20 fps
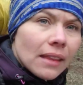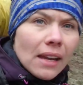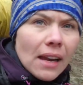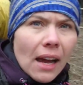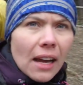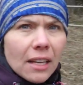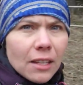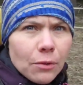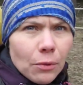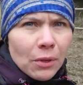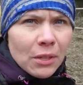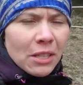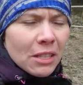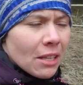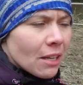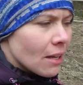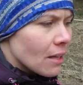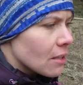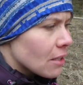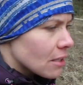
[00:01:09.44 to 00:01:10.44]
The night
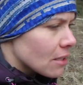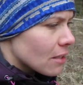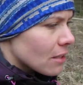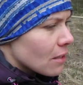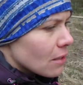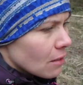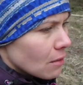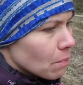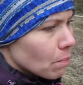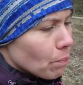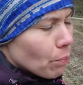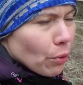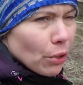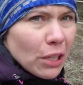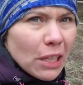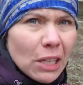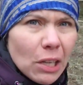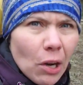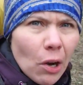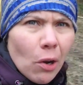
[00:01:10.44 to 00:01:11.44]
was
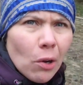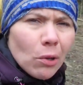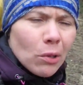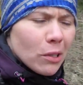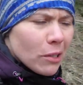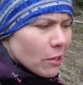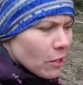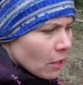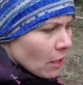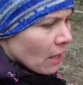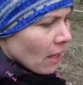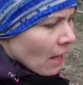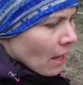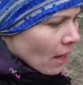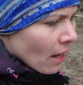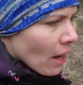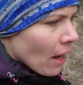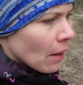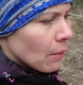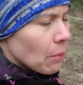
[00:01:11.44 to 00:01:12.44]
pretty cold.
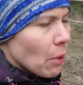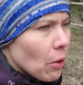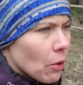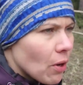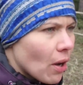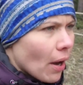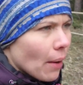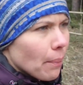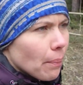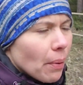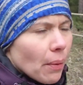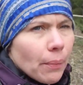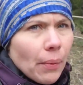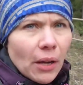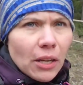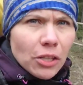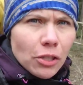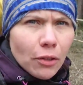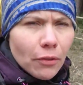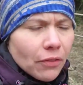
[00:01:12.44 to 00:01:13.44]
I woke up a
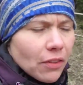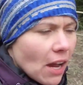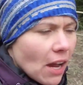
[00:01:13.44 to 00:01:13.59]
bunch of